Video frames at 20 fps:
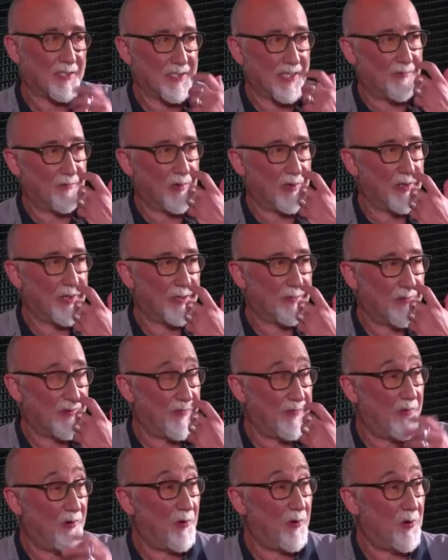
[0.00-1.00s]
say one thing
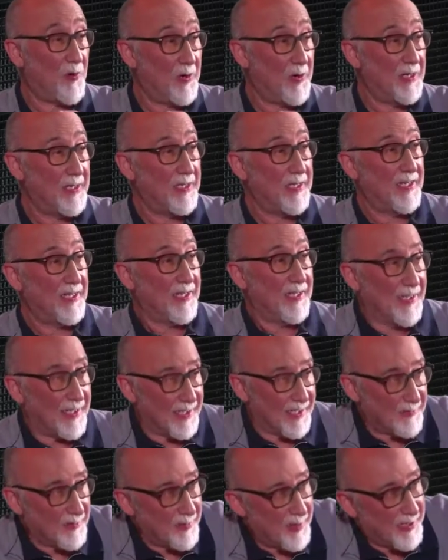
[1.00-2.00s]
before?
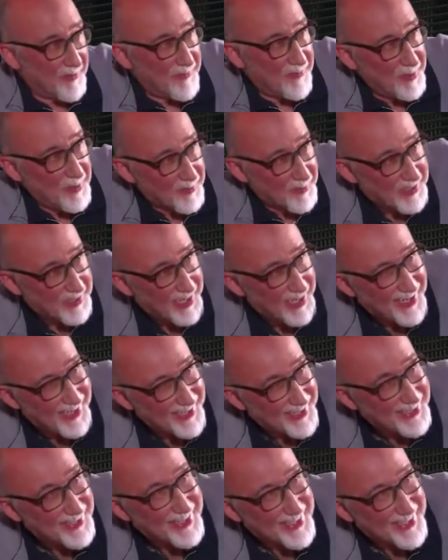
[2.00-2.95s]
Hello, we're being filmed. Hello.